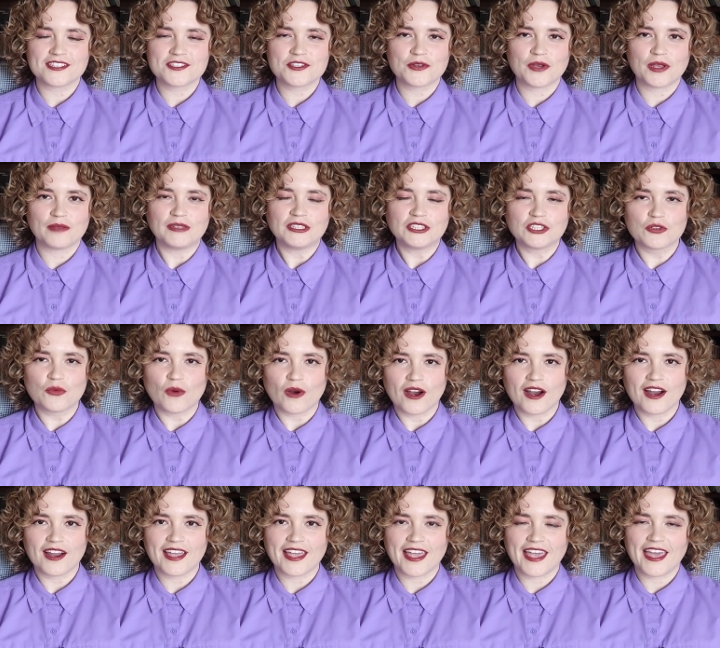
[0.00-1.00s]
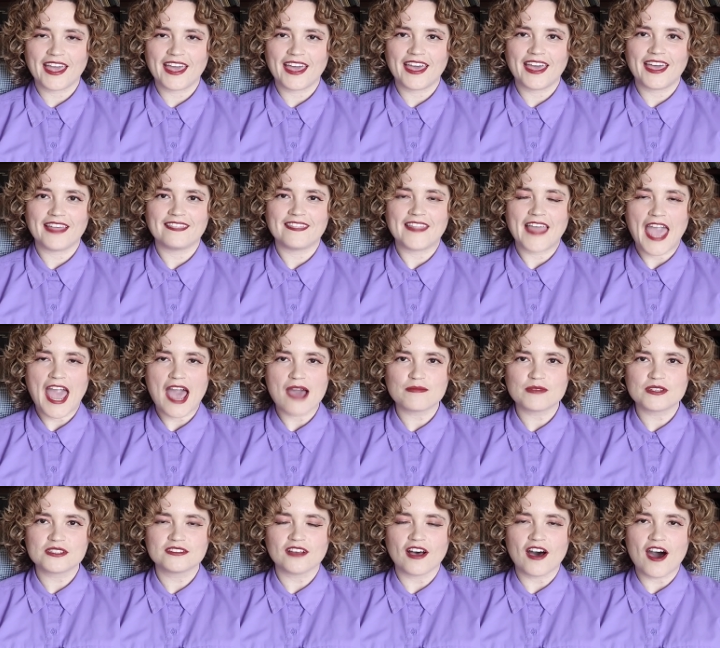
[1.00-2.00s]
doing mission work in the
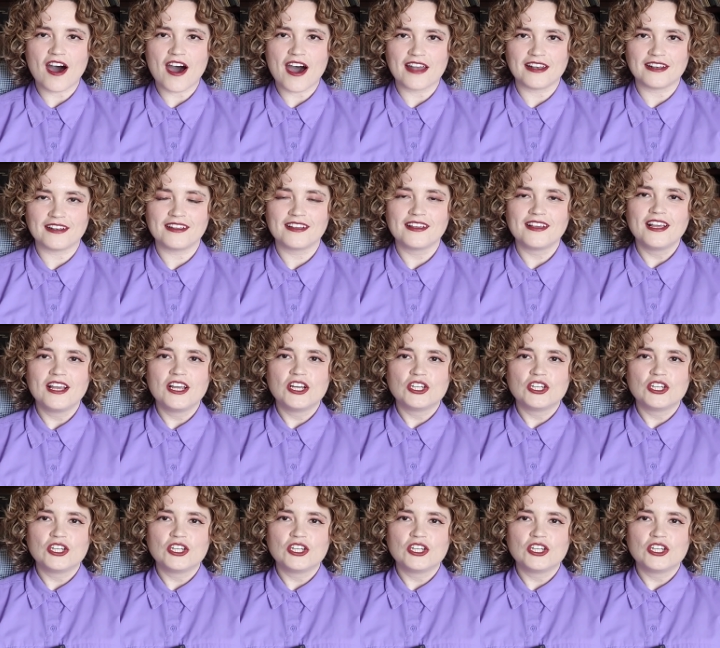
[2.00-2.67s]
Amazon